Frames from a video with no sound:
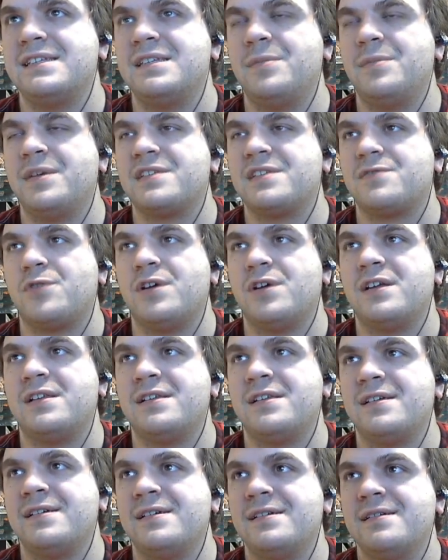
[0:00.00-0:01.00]
best
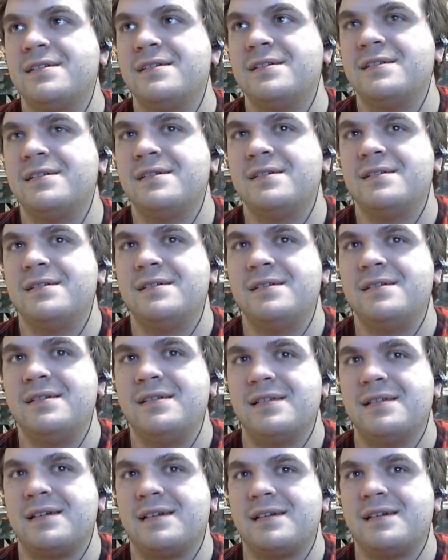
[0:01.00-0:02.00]
friend.
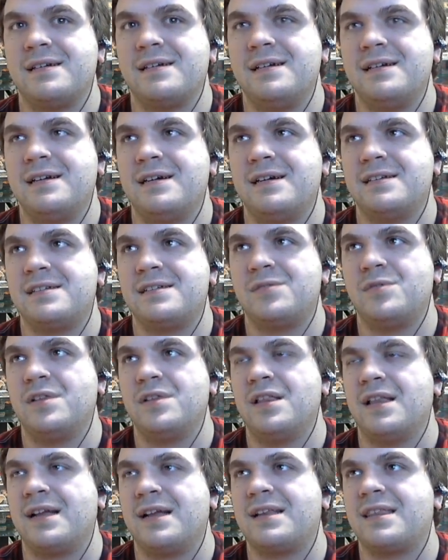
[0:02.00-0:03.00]
Like, I generally
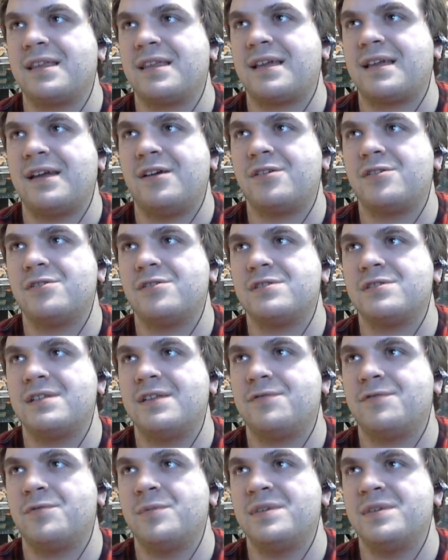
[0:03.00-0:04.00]
like the characters in
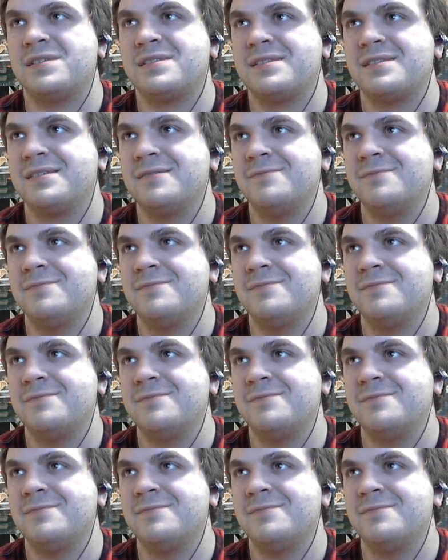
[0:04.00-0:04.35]
Infamous.